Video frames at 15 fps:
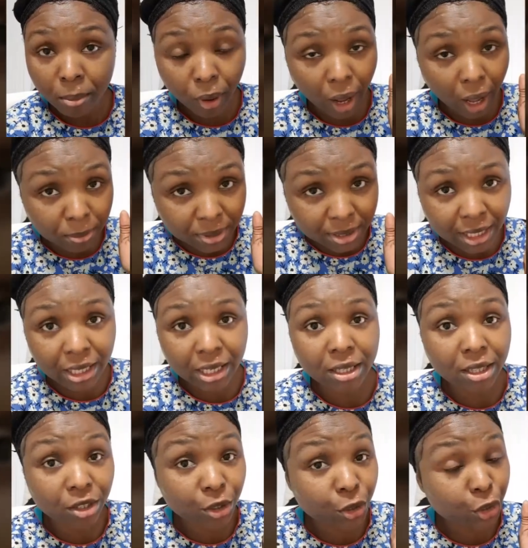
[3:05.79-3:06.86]
But I'm
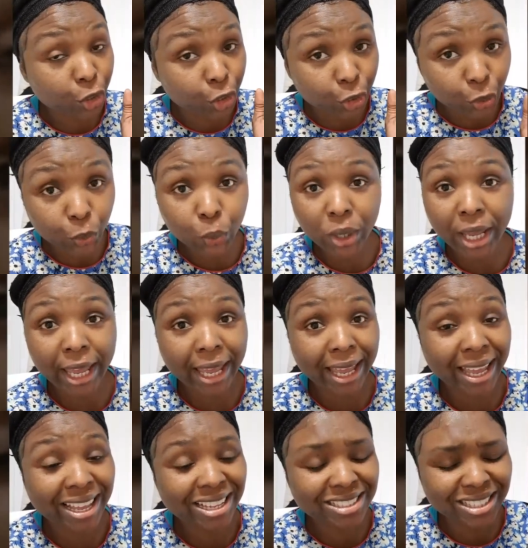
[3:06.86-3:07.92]
telling you, the
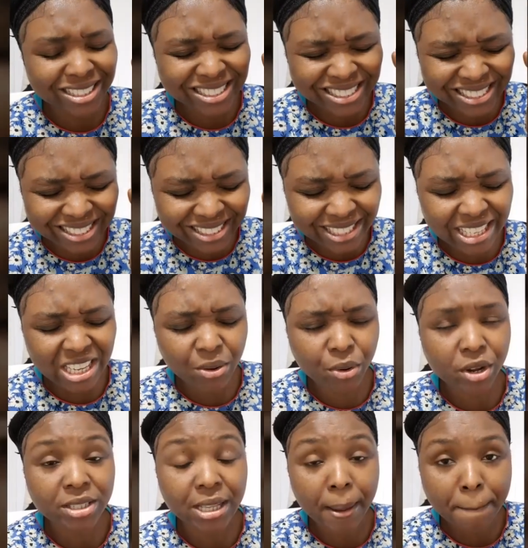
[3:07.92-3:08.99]
UK is in
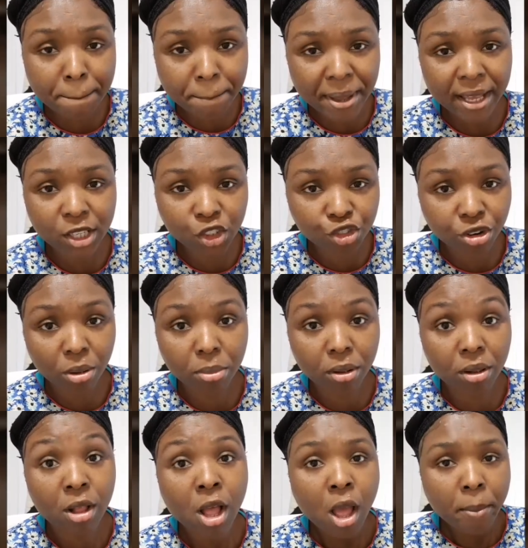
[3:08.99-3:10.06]
serious and big
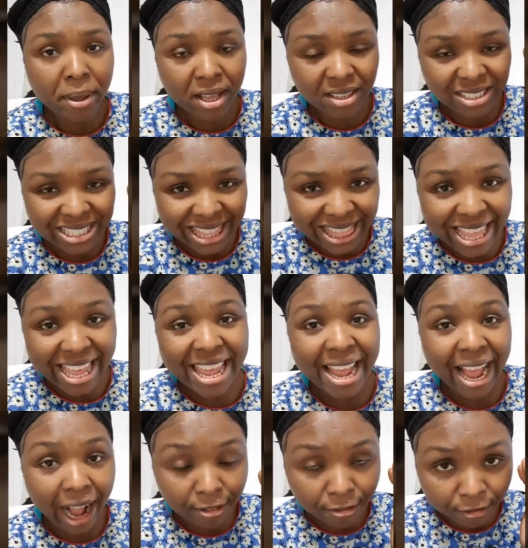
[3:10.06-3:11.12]
trouble because
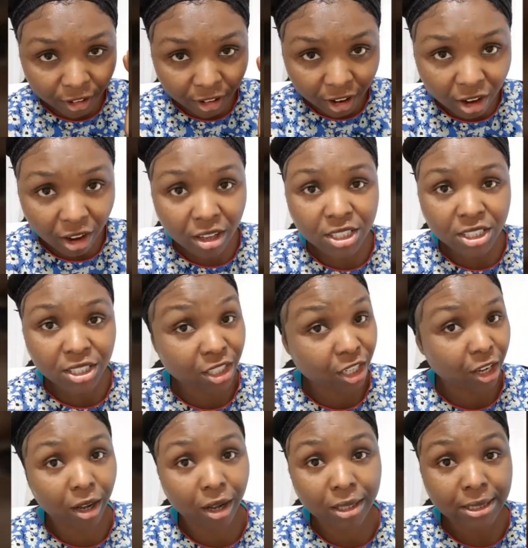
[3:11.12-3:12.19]
they have forgotten
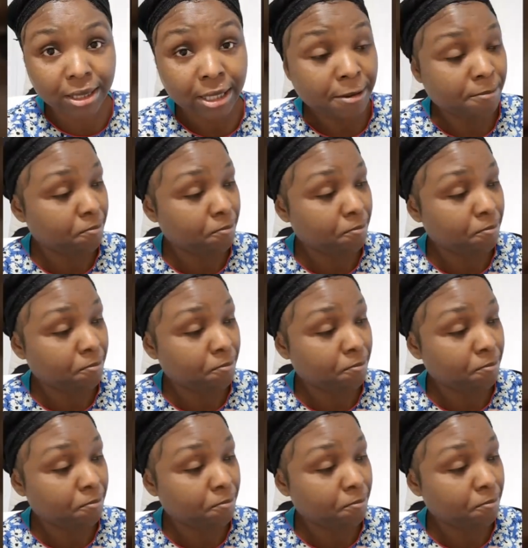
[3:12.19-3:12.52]
God.